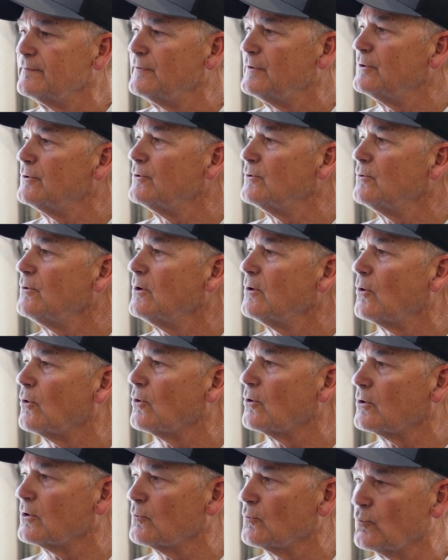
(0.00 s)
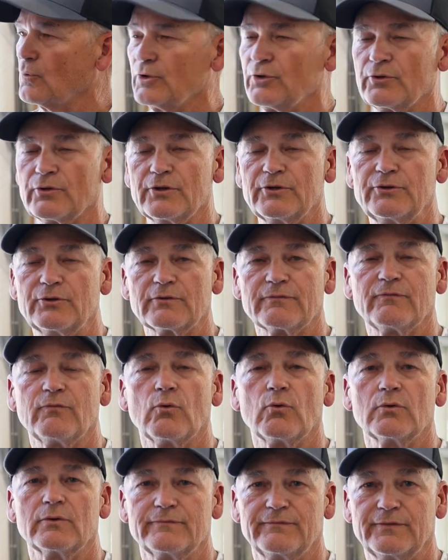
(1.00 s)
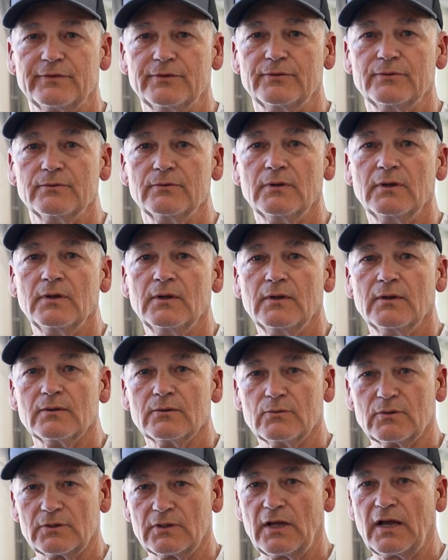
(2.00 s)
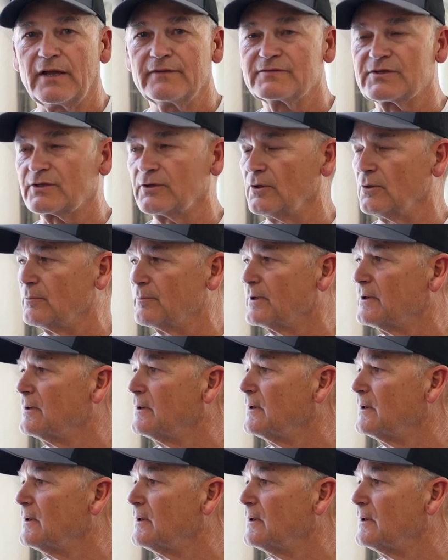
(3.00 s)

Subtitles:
view or when you're in your forward view with live scope.